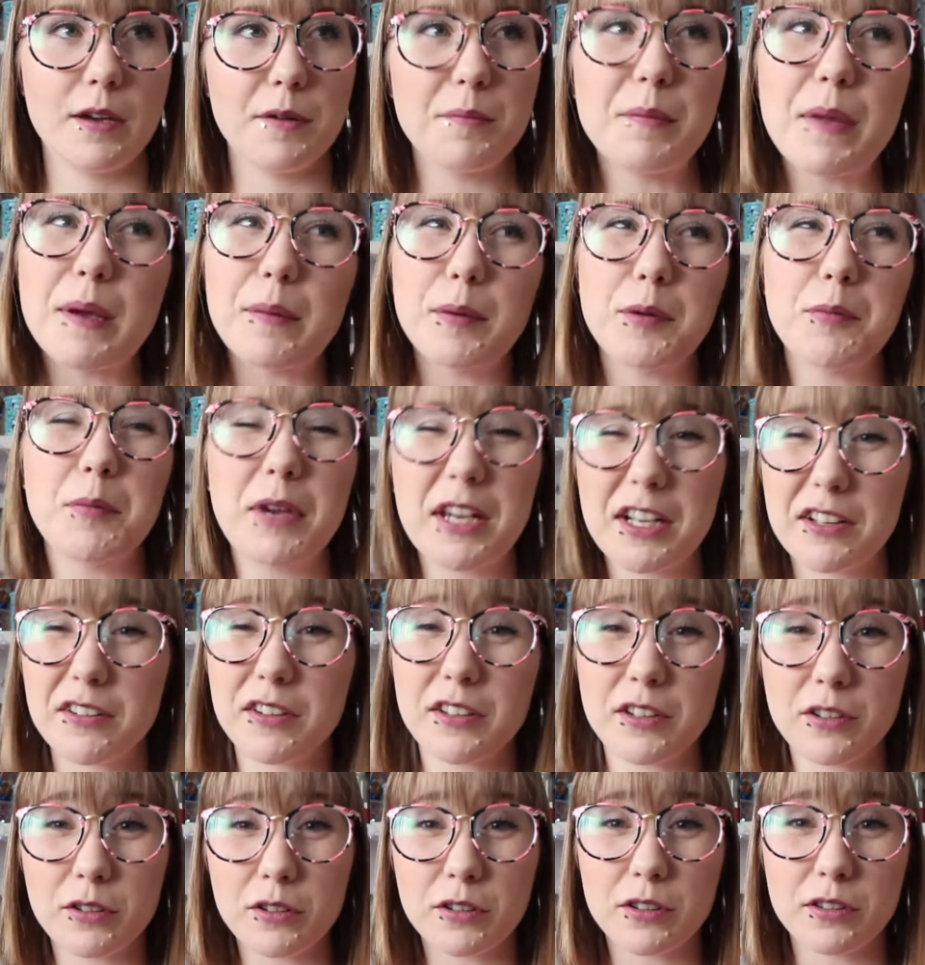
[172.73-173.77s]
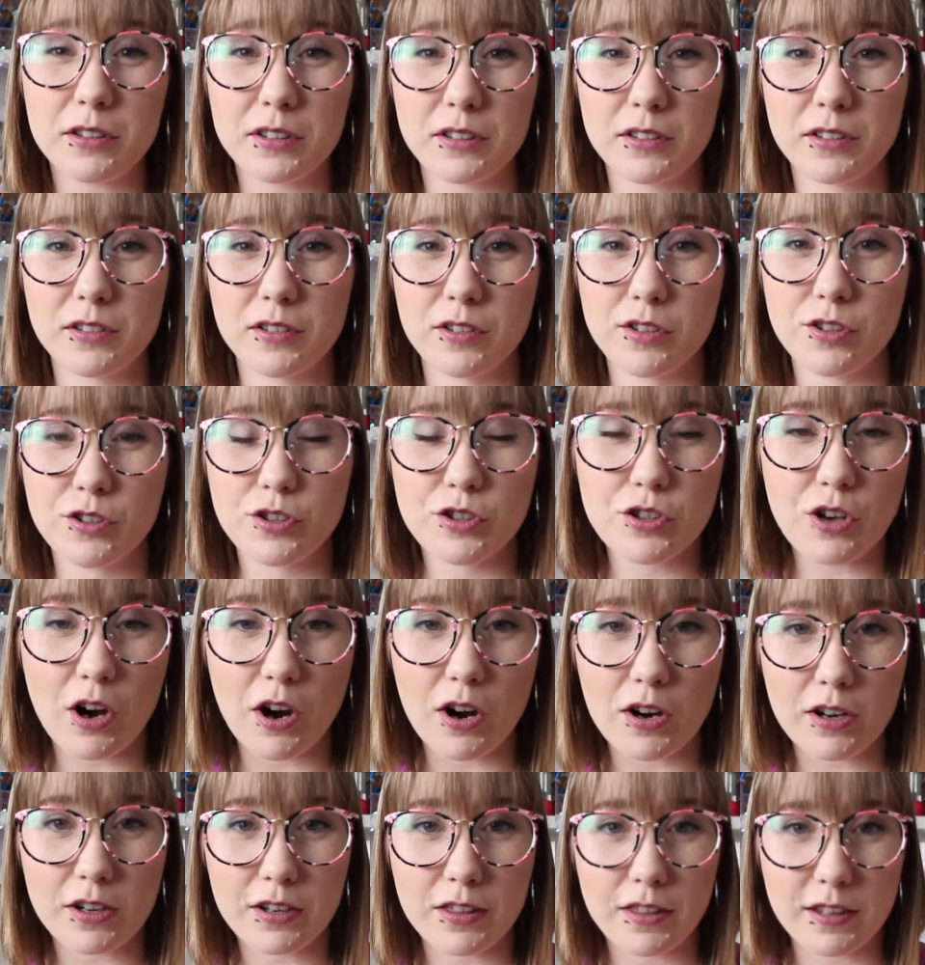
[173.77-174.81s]
maybe make a little
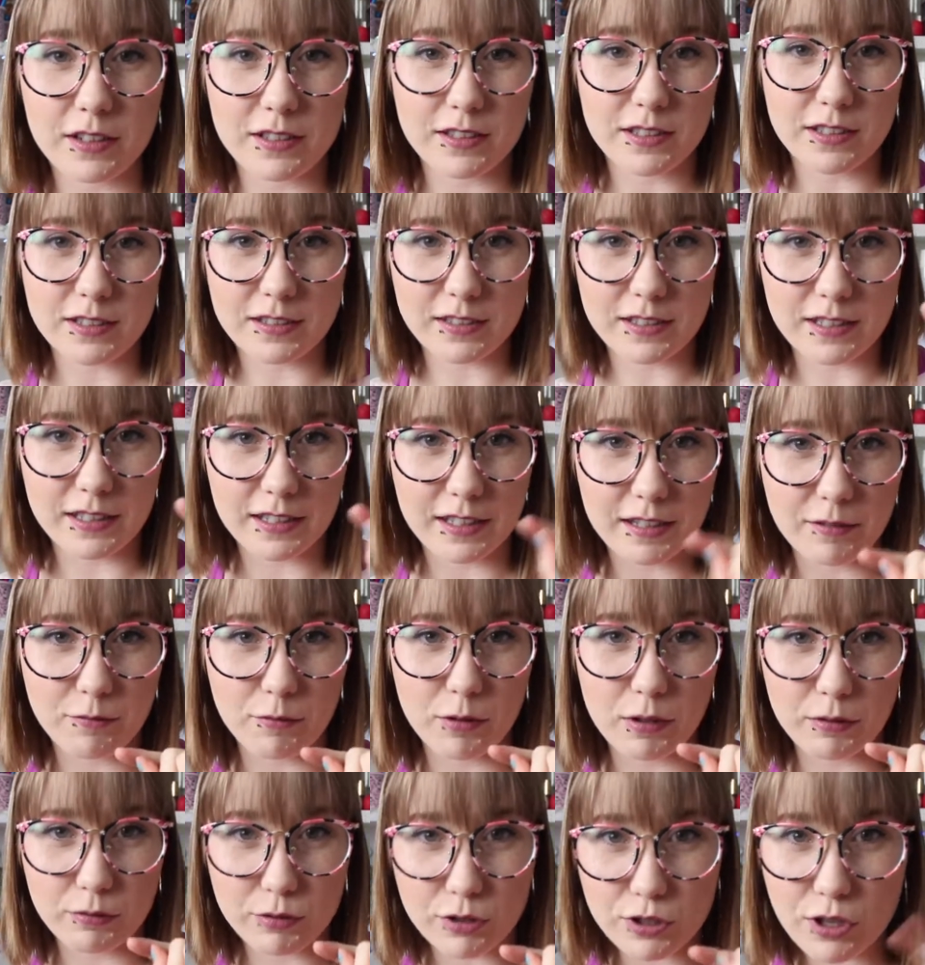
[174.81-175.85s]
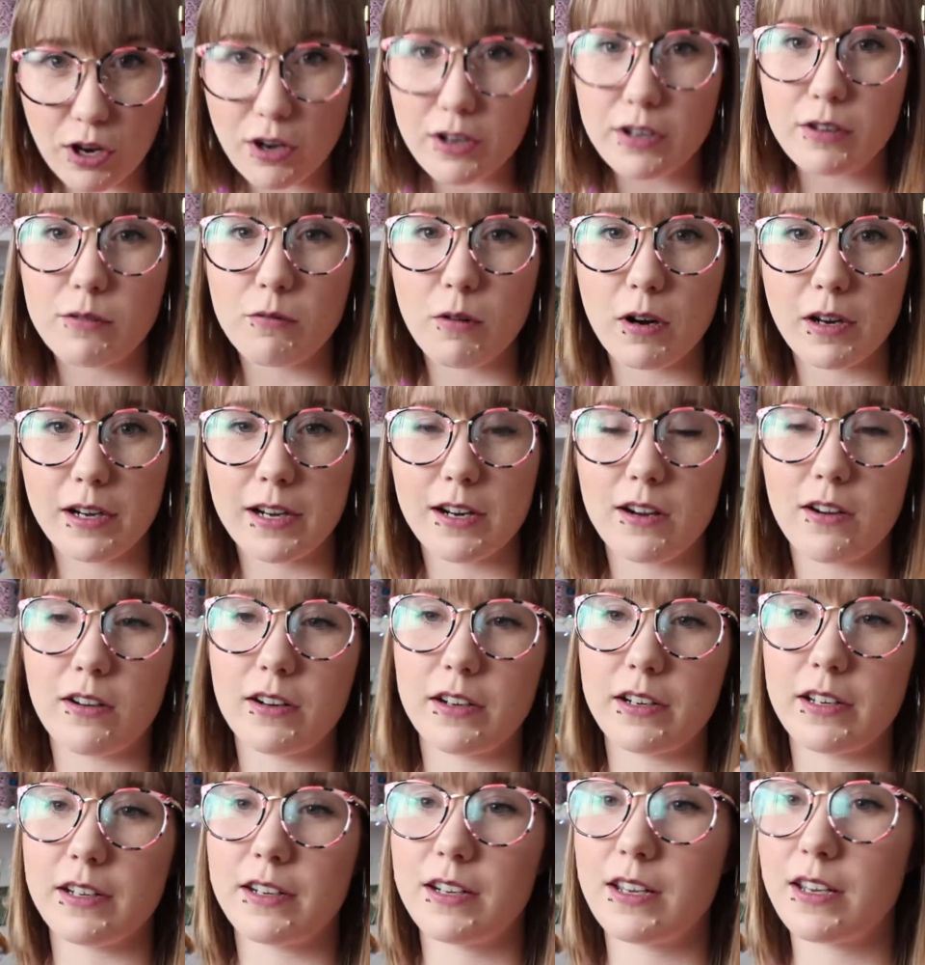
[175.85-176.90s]
chart that says like if we've started working
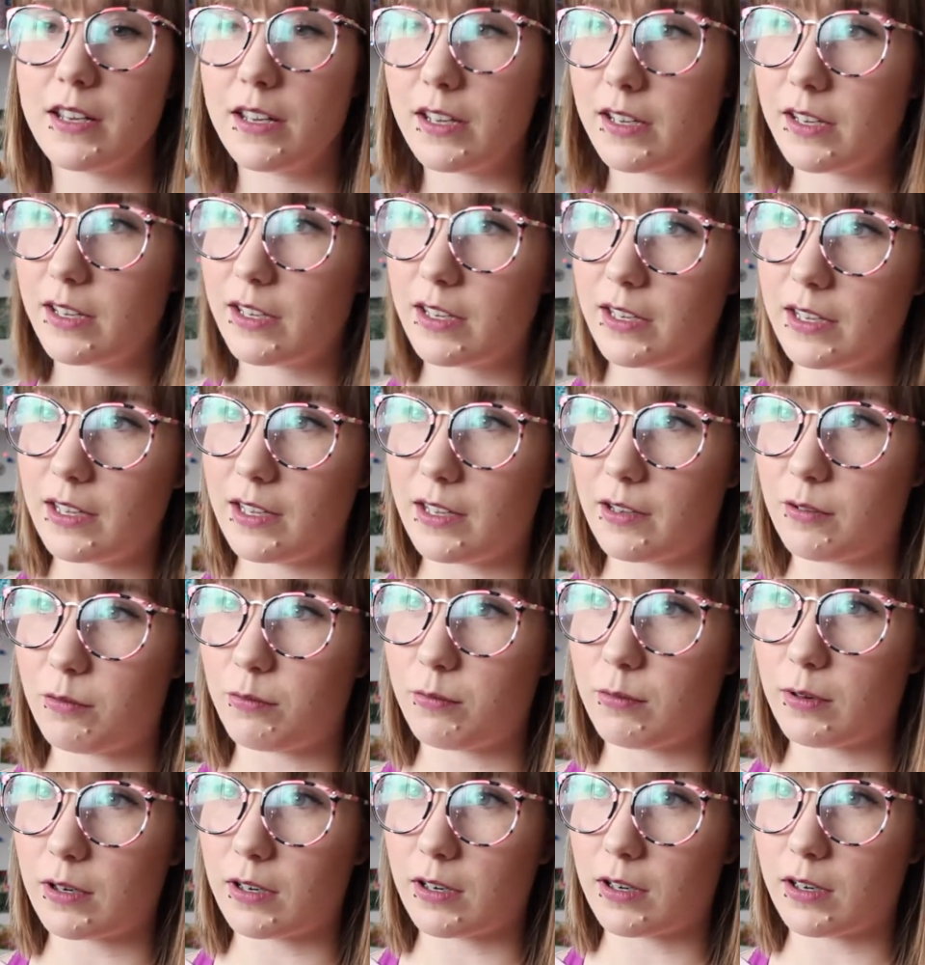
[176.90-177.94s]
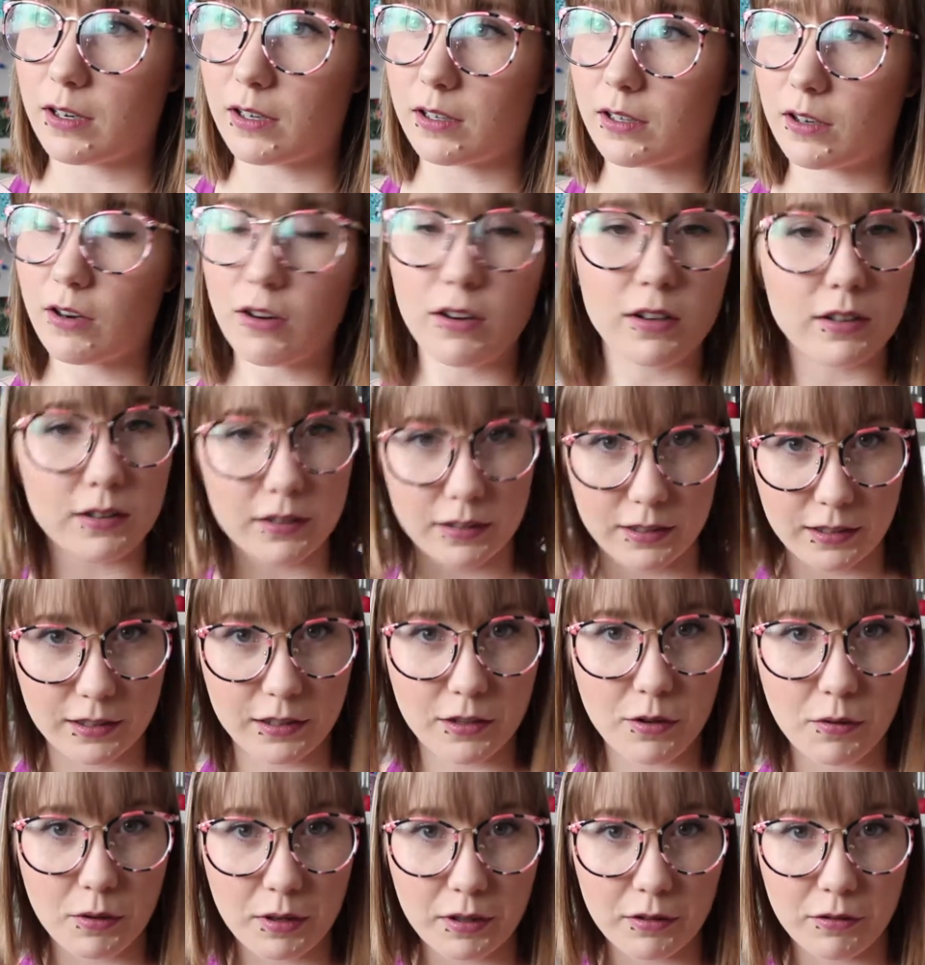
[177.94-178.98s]
on it, if we're currently
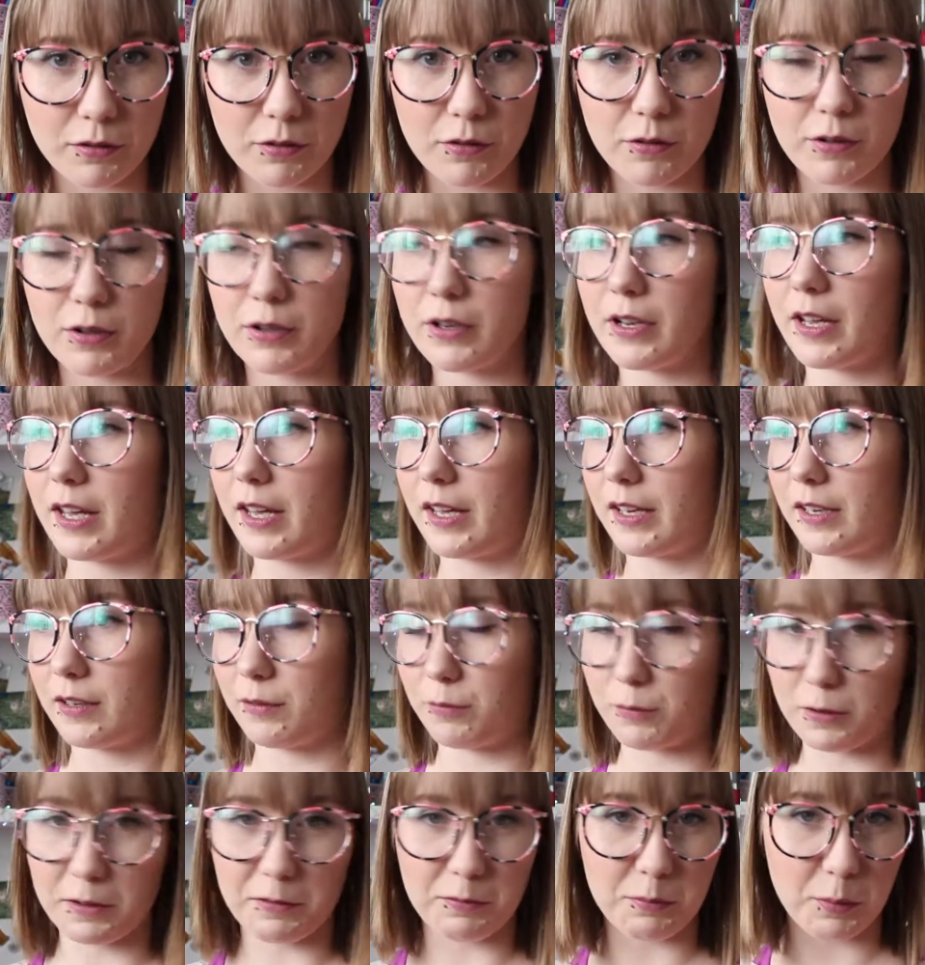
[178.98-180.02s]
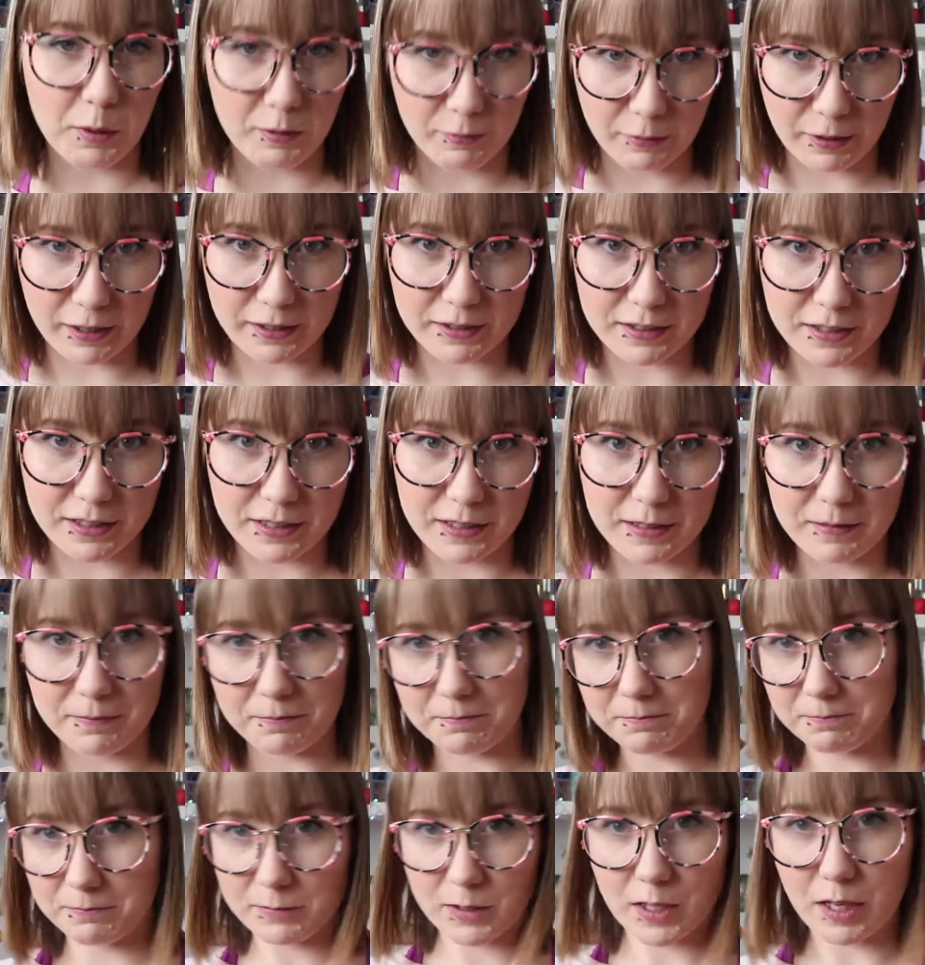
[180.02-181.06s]
going through it, and if we've perfected it
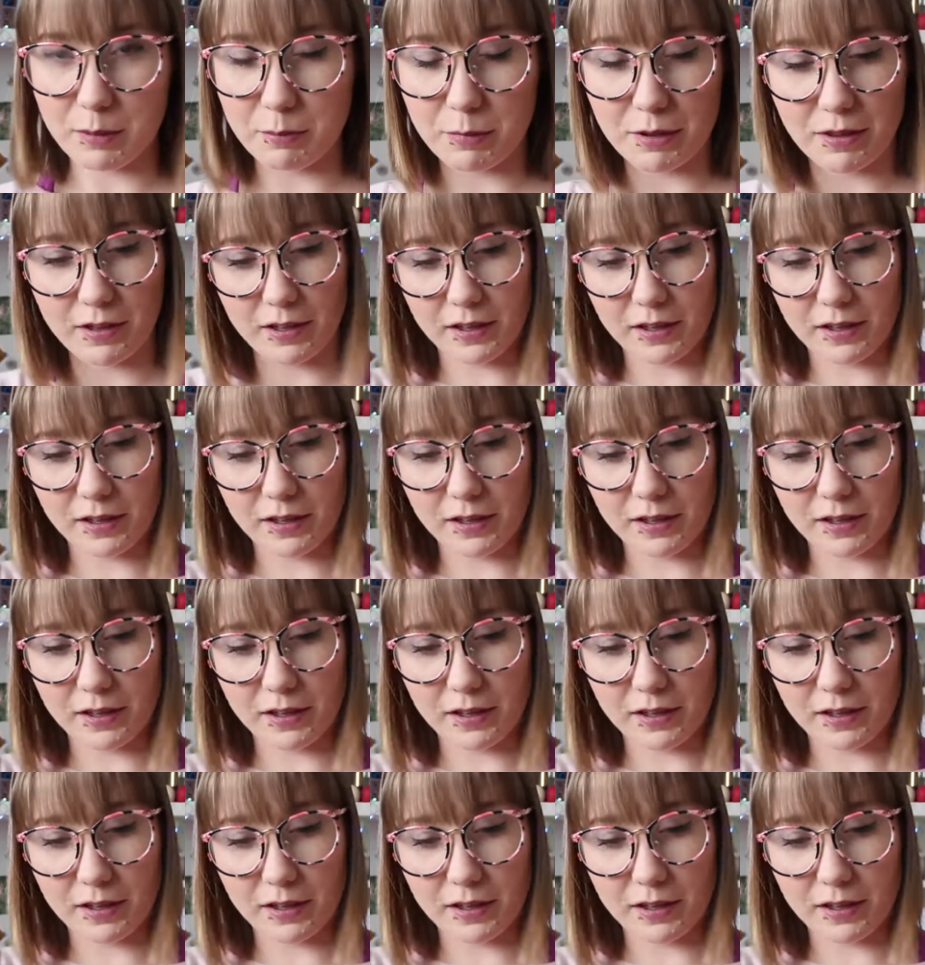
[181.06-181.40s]
type of